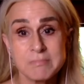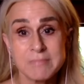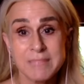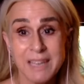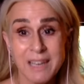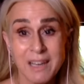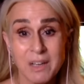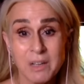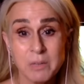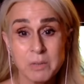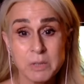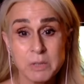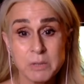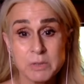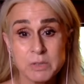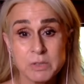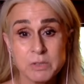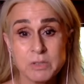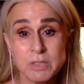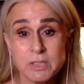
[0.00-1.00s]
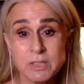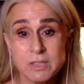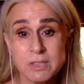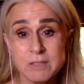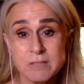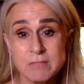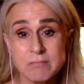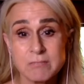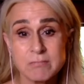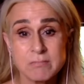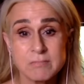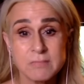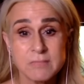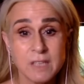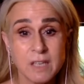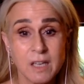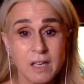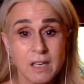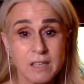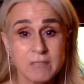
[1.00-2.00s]
calorie restriction
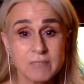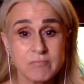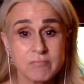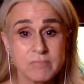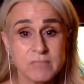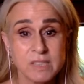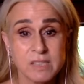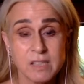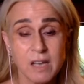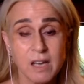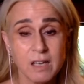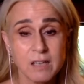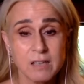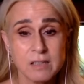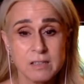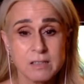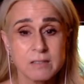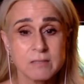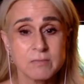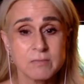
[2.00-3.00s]
kind of sucks